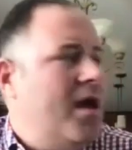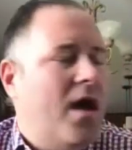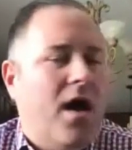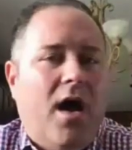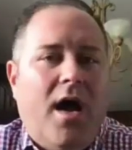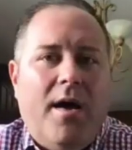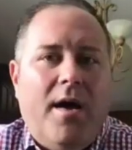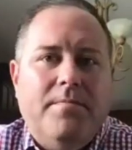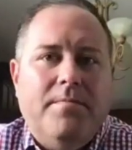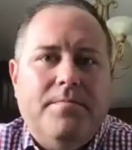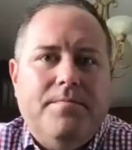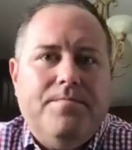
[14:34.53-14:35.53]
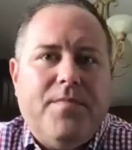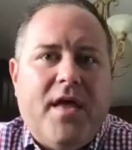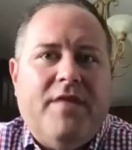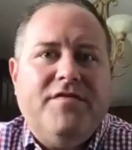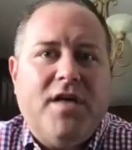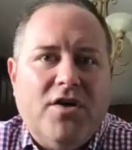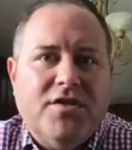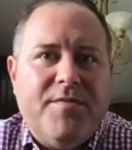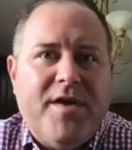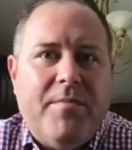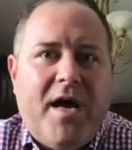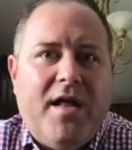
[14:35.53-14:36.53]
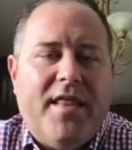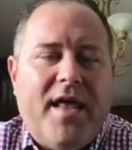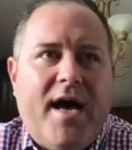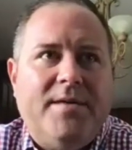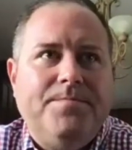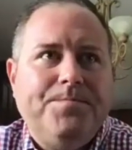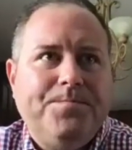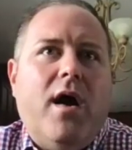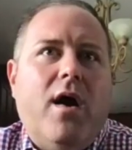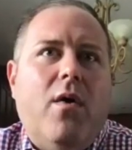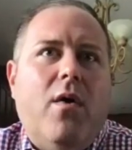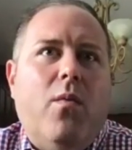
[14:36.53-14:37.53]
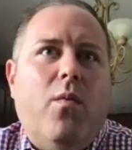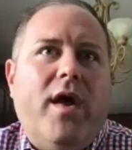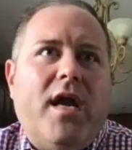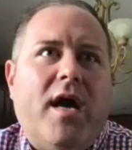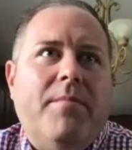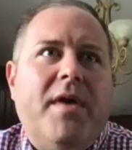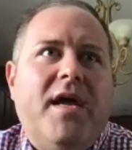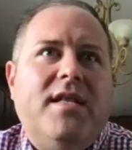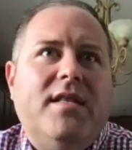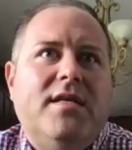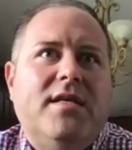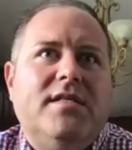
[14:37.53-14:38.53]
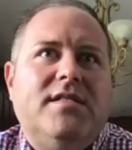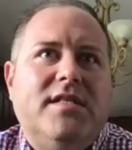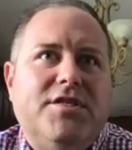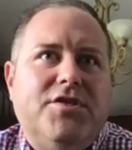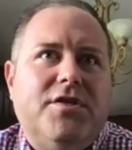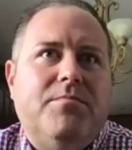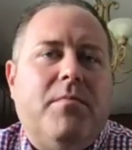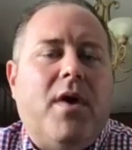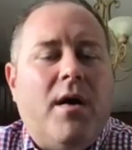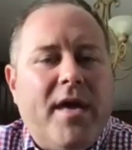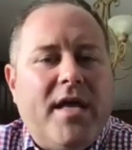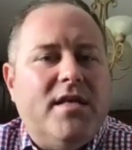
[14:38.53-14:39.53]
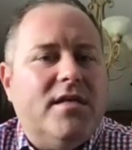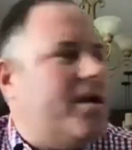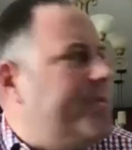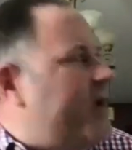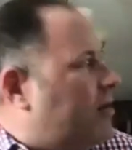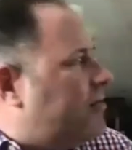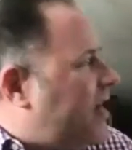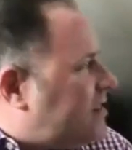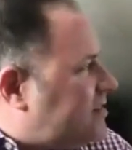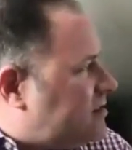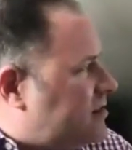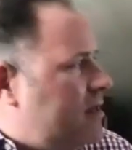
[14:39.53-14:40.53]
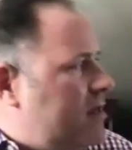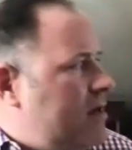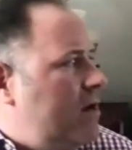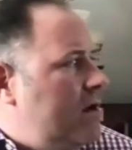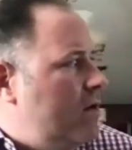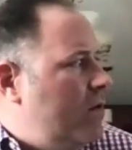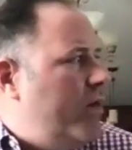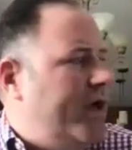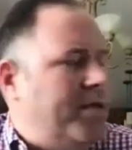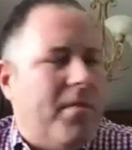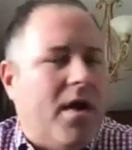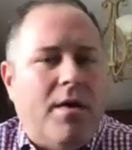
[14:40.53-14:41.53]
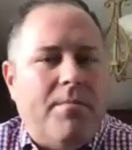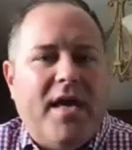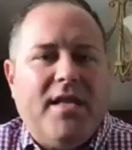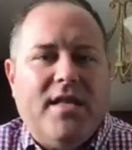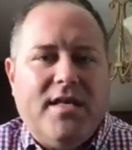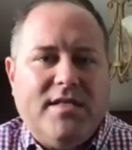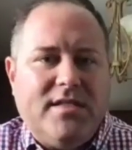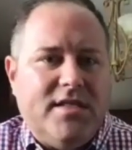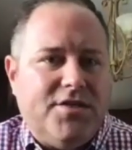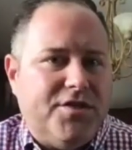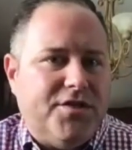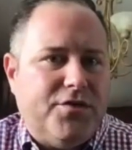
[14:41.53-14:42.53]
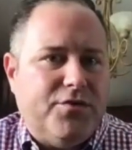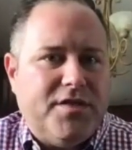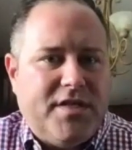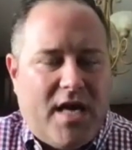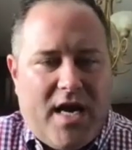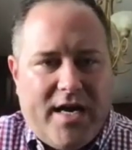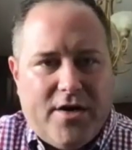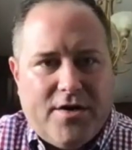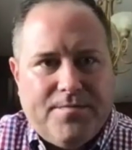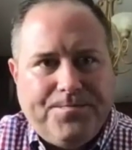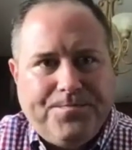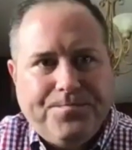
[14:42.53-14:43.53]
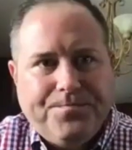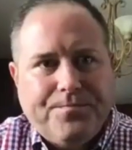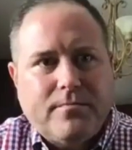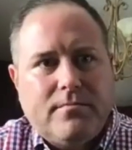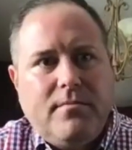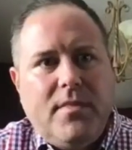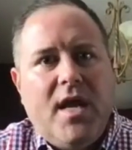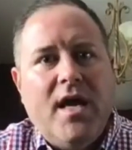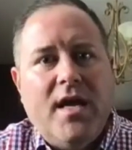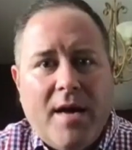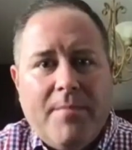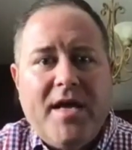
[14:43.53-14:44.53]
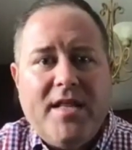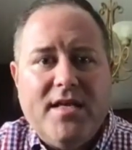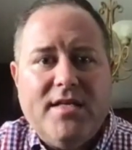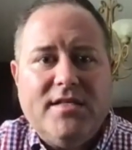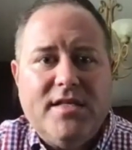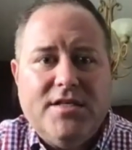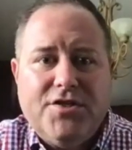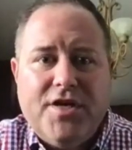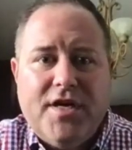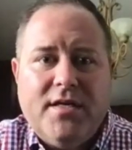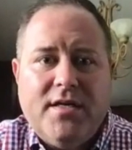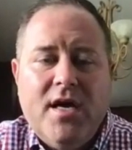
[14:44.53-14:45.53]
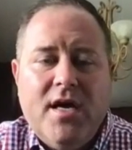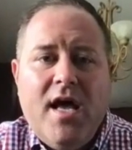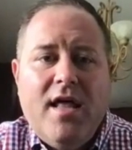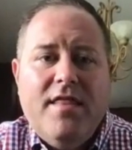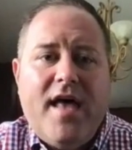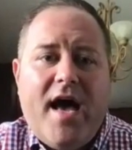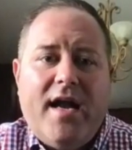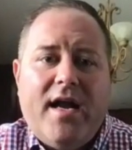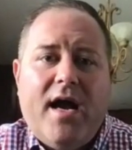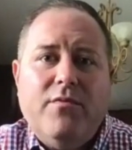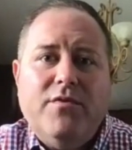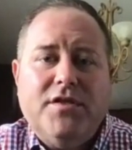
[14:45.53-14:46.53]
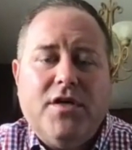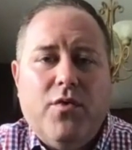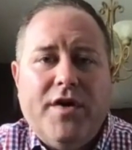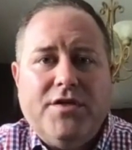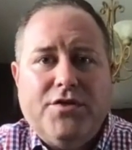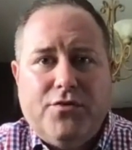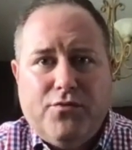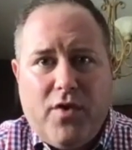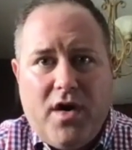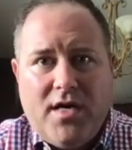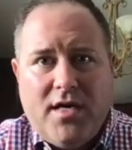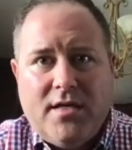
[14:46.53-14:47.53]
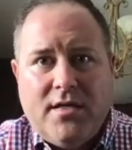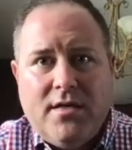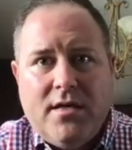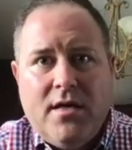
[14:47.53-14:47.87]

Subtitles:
have talked to me about that. When I made the decision, come here, Madison. When mom made the decision to retire and I made the decision that I was going to run,